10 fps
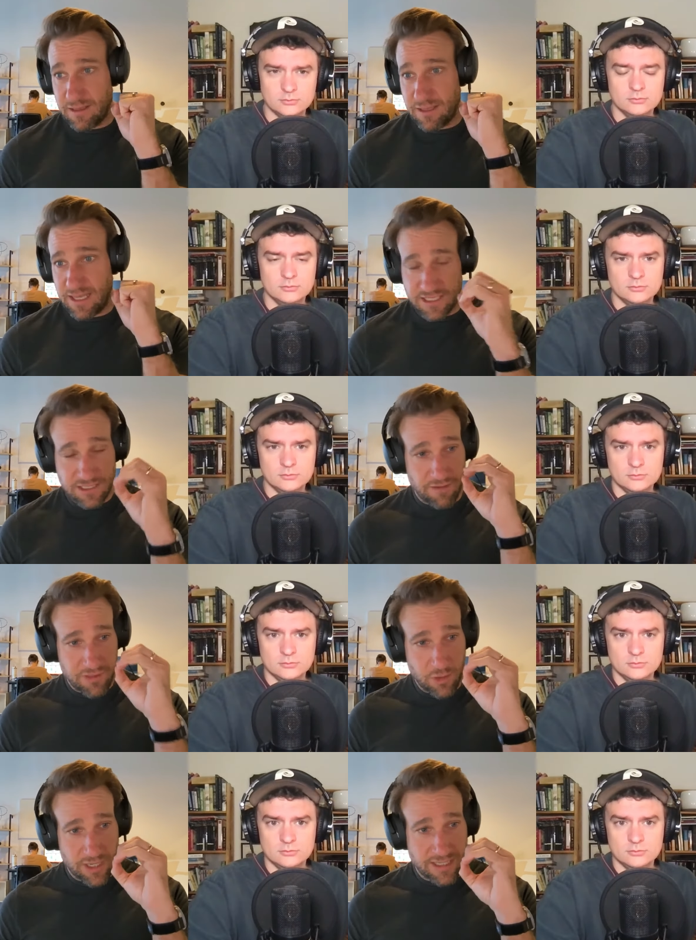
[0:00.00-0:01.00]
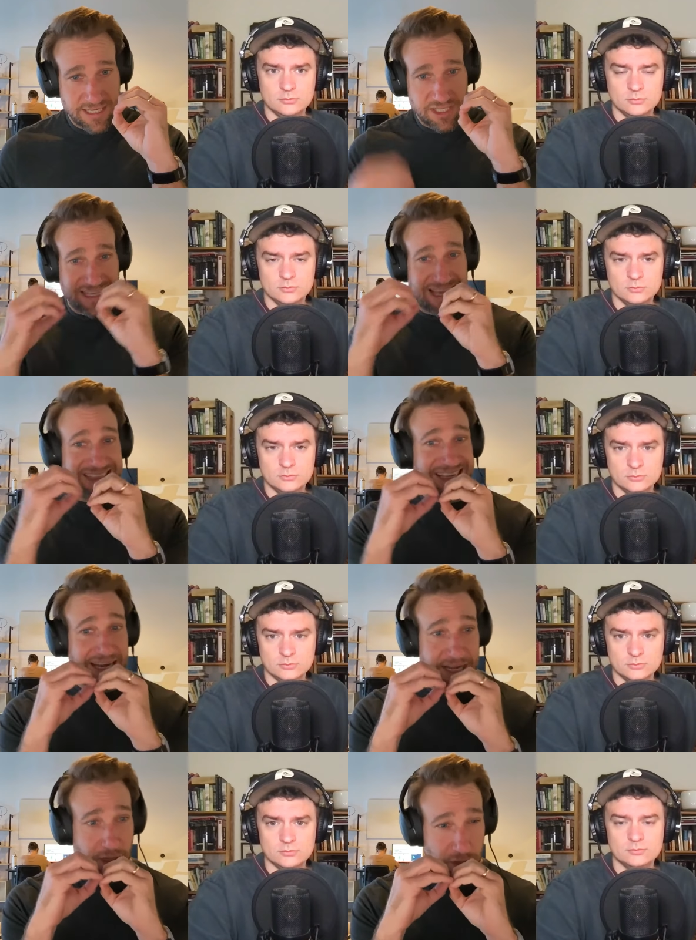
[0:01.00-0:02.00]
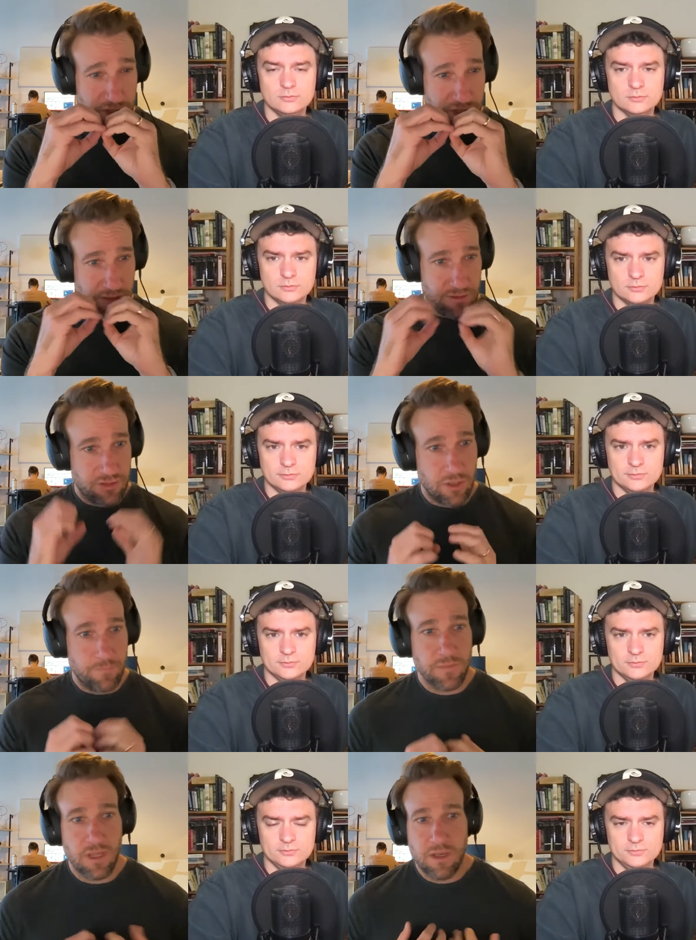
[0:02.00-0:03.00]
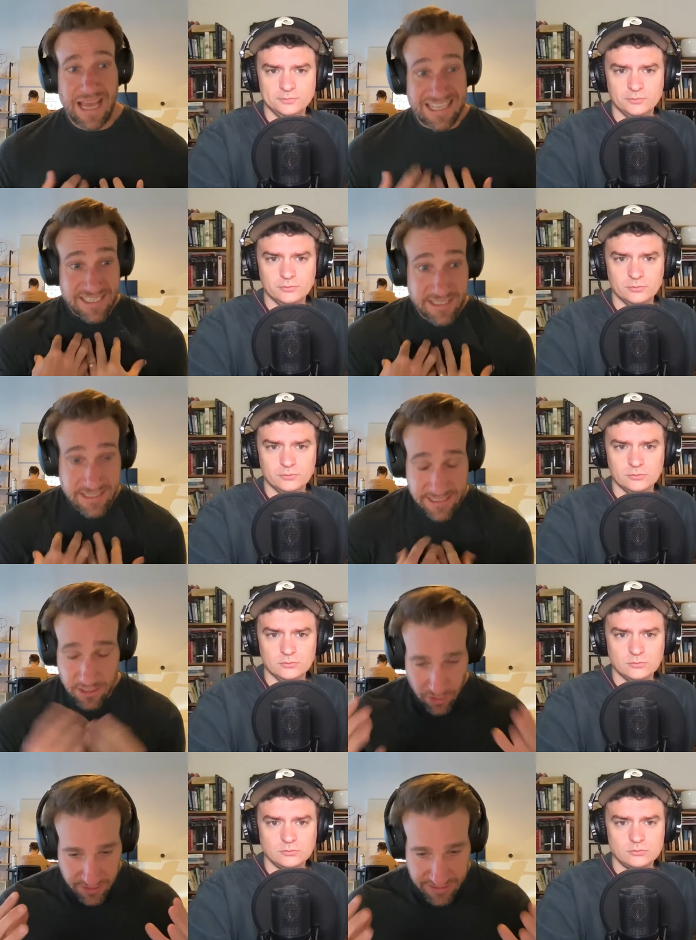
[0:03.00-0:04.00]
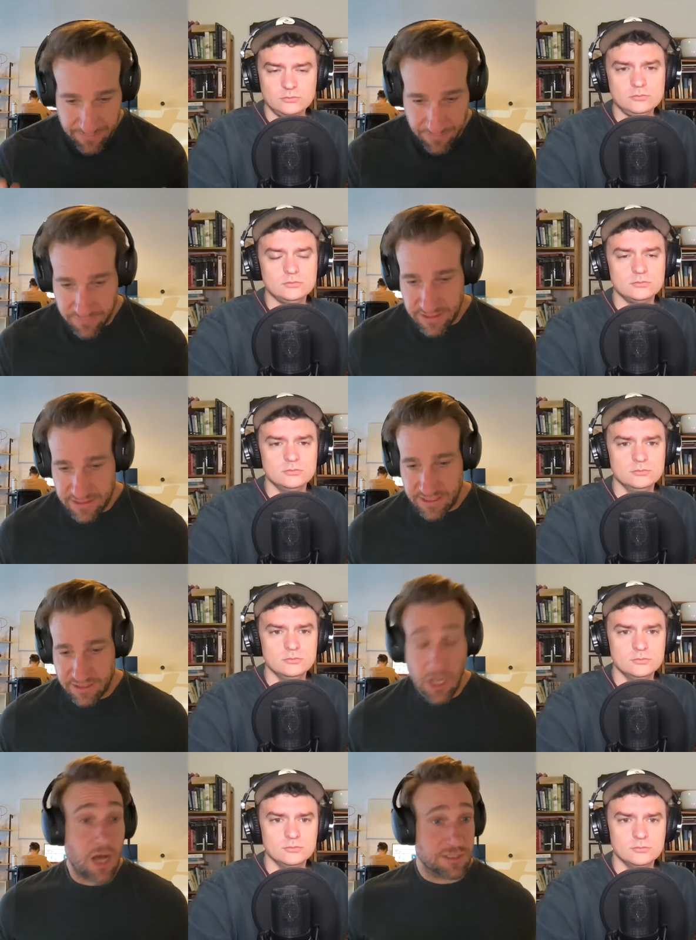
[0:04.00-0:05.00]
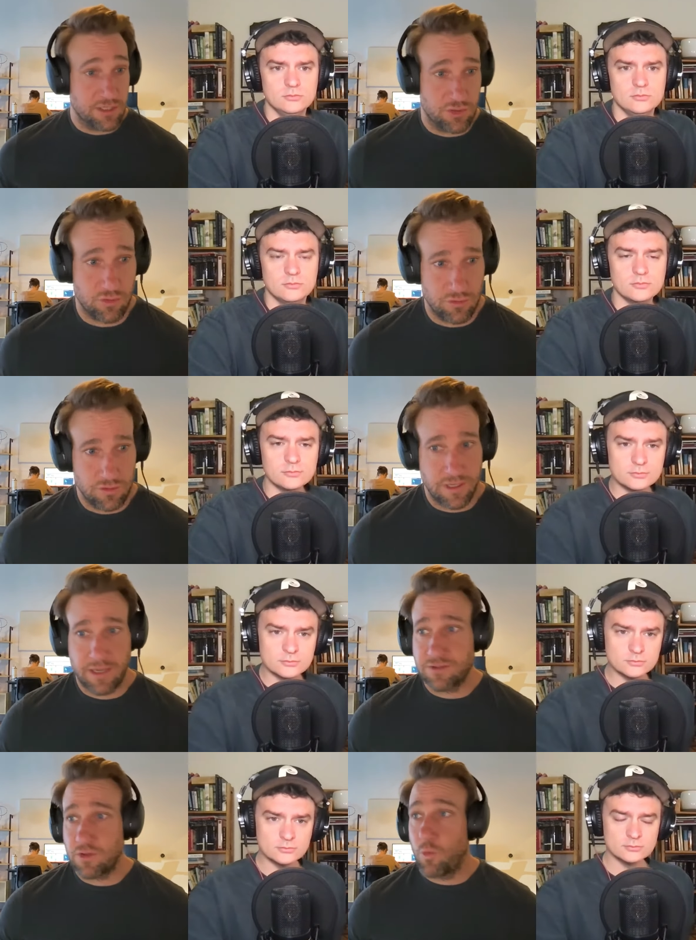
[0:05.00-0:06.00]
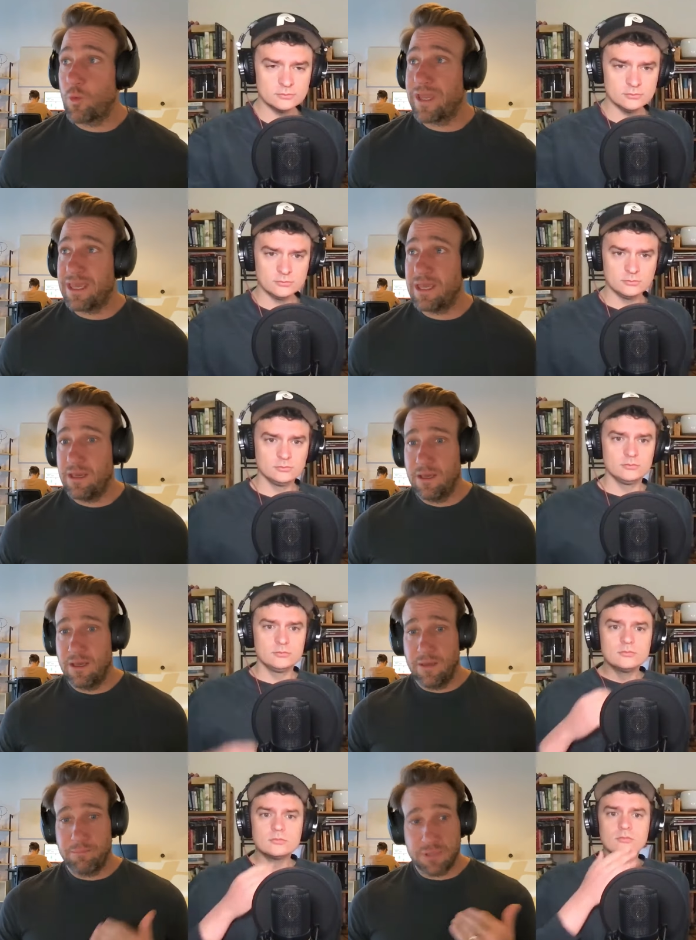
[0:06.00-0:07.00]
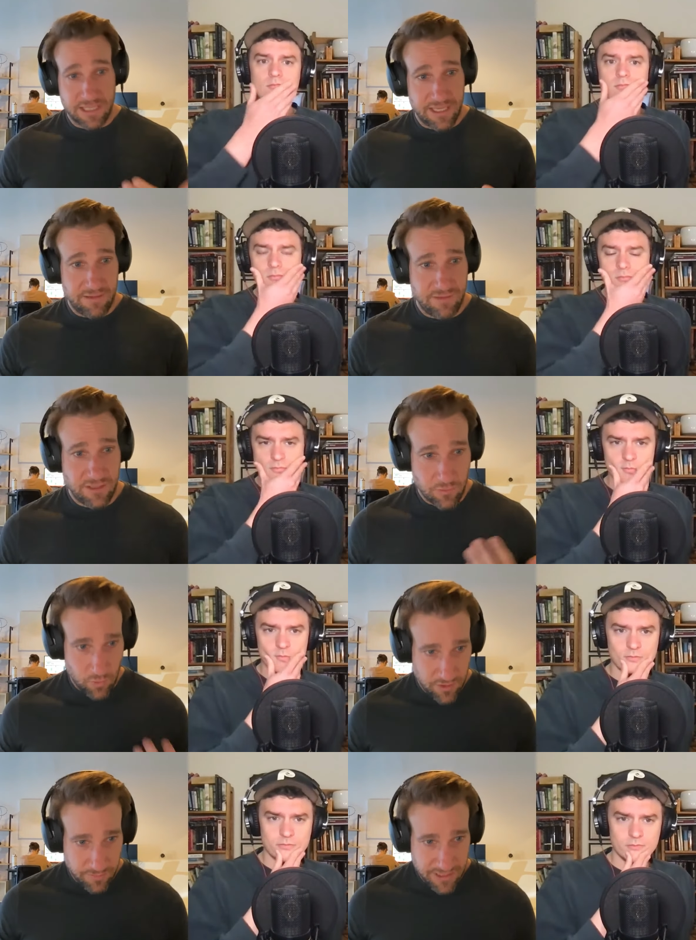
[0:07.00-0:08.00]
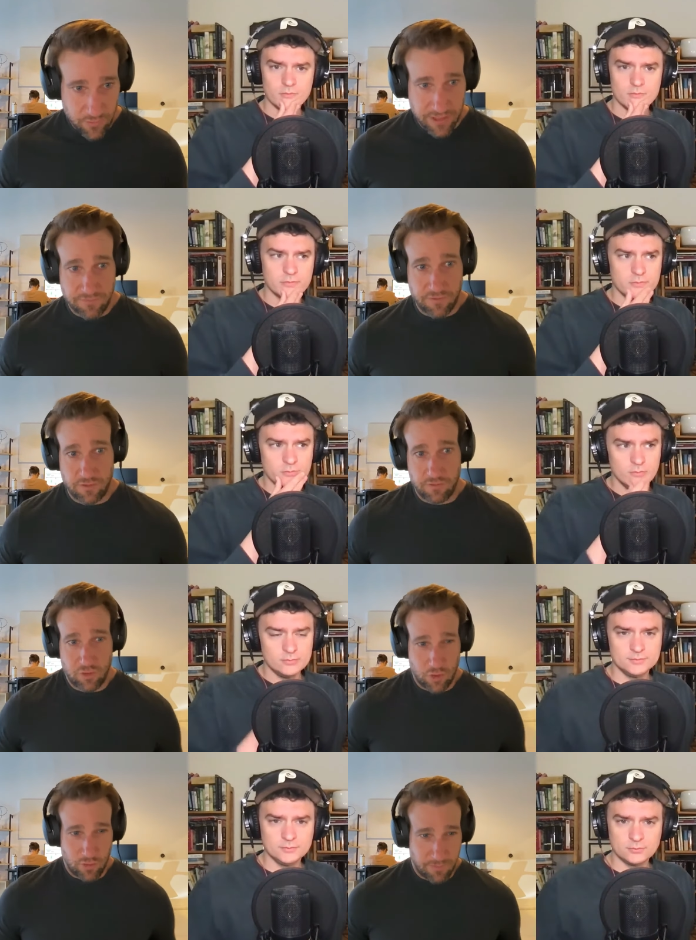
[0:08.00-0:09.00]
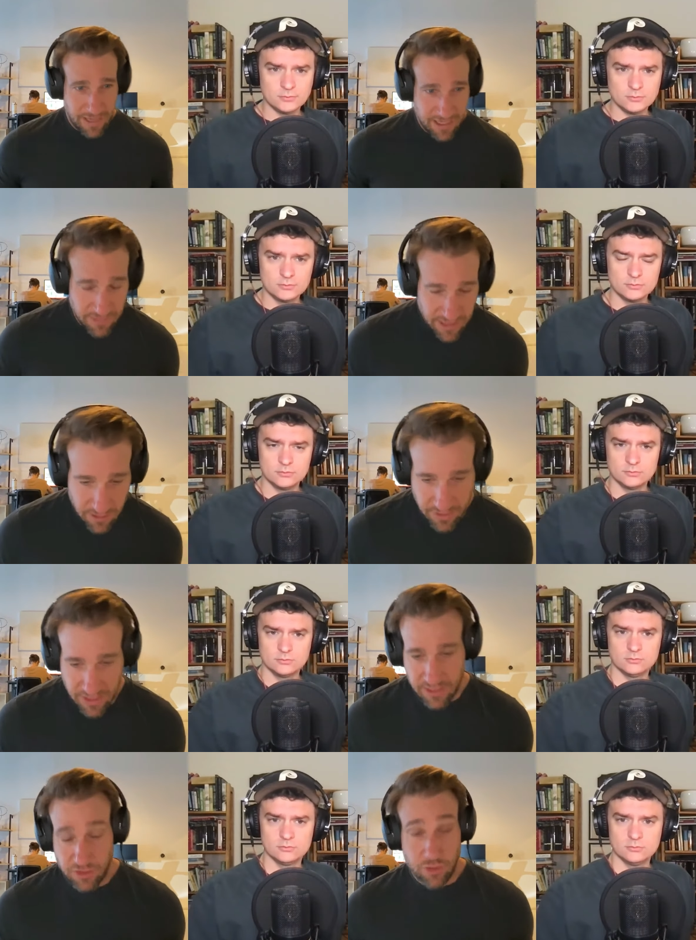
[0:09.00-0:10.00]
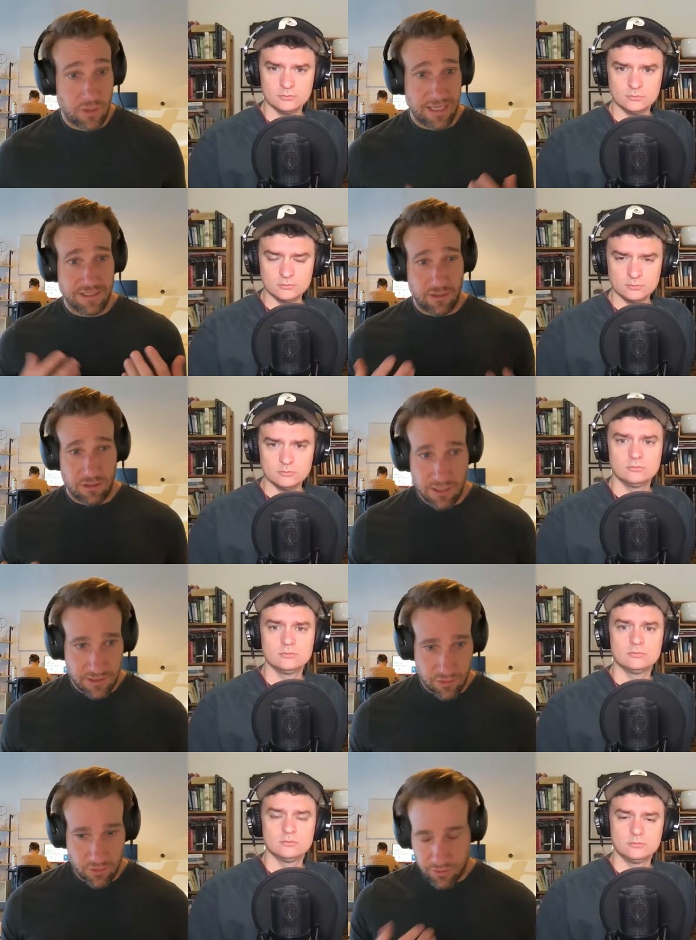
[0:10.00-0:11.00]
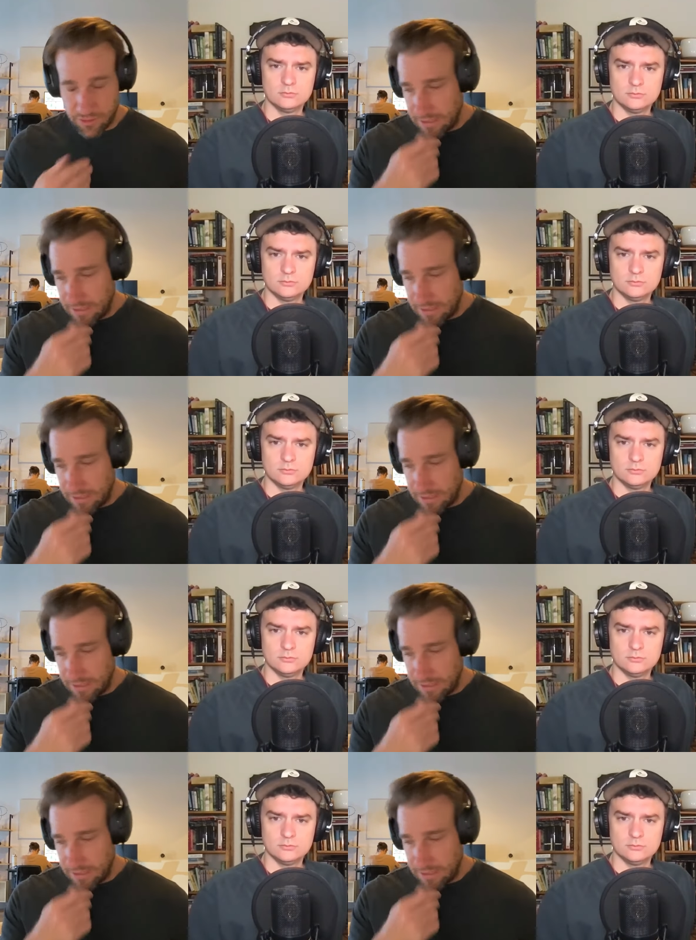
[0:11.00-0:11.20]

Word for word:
Speaker 1: is of the organization against that ideology. Mm. So at CTC, a good example of this is cost controls. Okay. So we believe that the, one of the best ways of doing Meta media buying is utilizing cost controls.